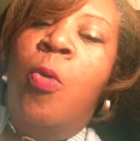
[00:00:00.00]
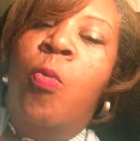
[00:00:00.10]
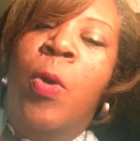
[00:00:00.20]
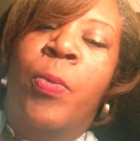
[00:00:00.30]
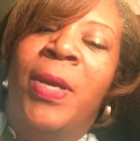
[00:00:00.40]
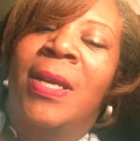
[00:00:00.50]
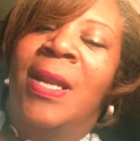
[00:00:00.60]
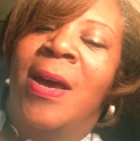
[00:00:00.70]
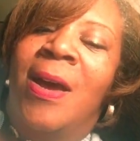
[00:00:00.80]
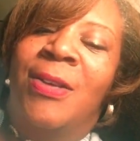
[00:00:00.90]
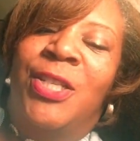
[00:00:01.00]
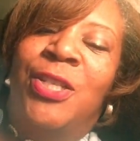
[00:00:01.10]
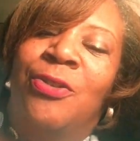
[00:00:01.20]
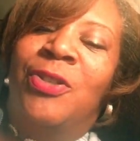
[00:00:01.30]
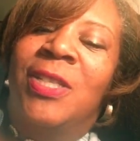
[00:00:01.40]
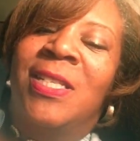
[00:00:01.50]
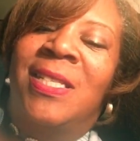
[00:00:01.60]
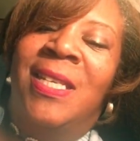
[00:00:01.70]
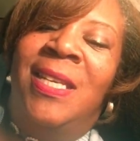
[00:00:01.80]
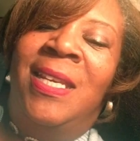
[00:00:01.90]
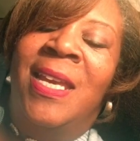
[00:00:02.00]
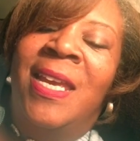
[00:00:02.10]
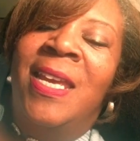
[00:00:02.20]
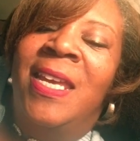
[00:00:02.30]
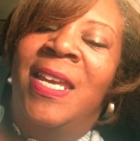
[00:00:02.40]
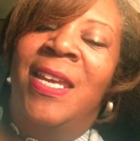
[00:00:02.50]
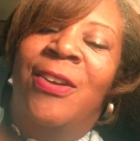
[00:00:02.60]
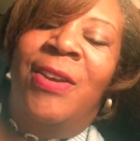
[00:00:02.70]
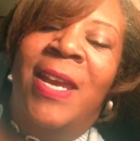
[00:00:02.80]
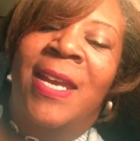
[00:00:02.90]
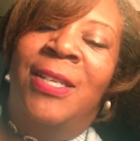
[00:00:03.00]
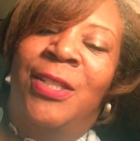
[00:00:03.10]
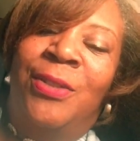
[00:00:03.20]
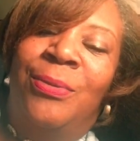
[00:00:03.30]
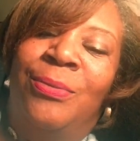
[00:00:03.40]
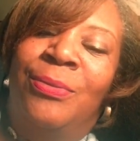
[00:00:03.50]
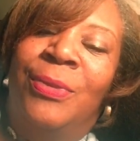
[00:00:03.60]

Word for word: what we allow our children to see, hear, and do.